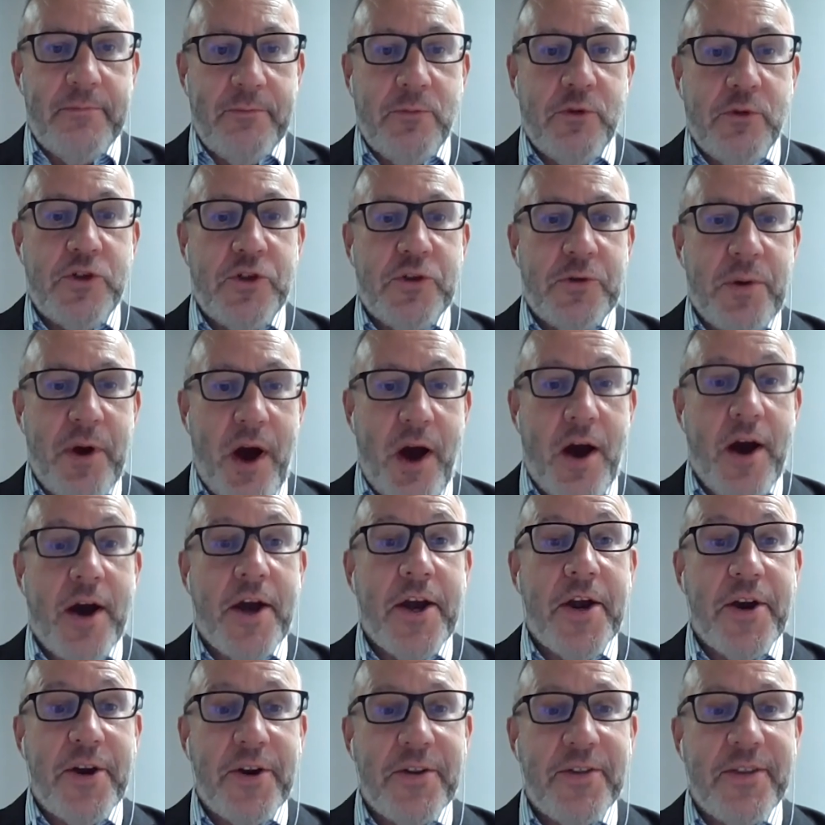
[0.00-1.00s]
much
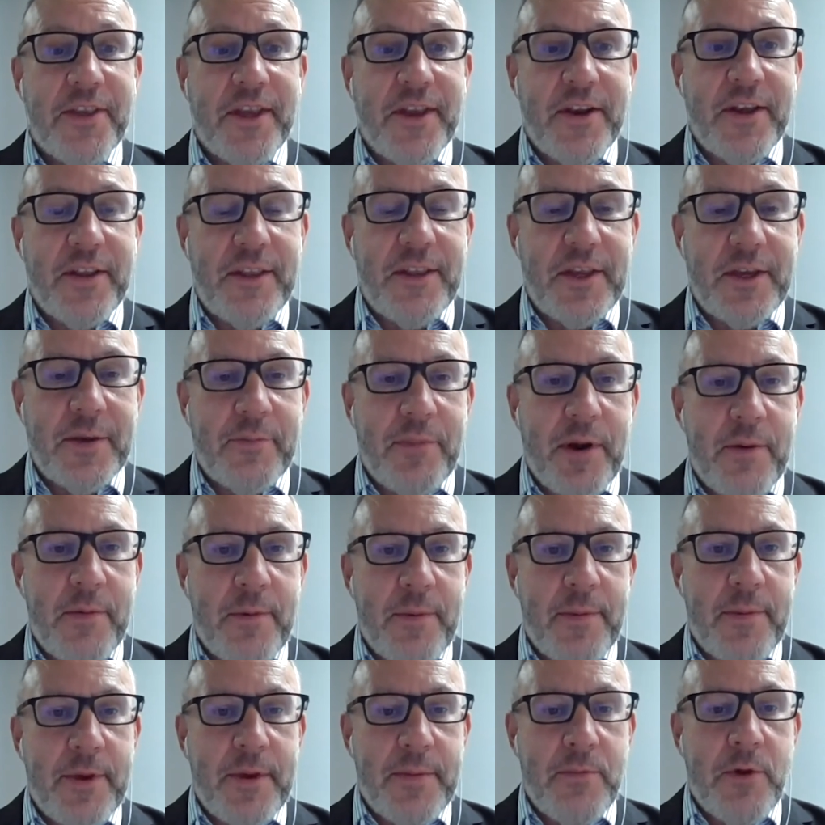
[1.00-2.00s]
higher than I think
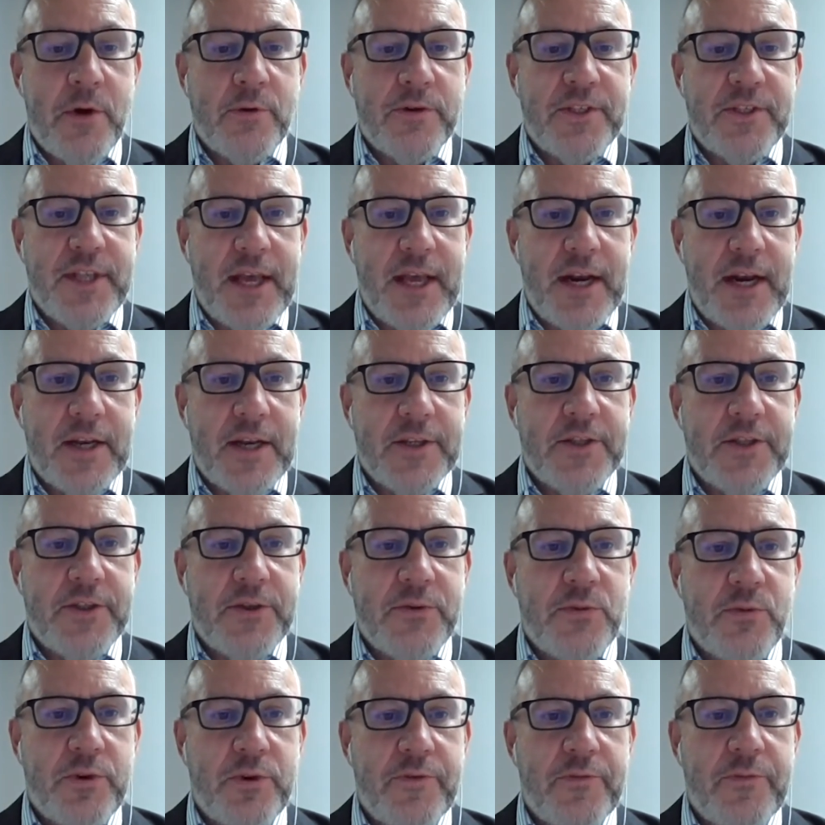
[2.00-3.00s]
probably most
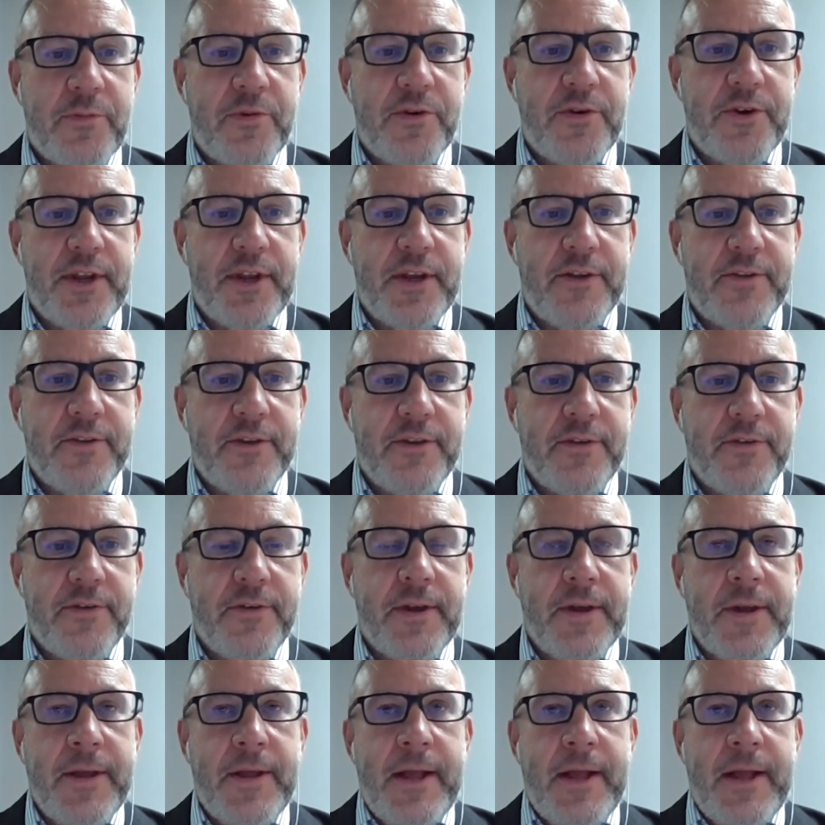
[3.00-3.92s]
analysts would have predicted.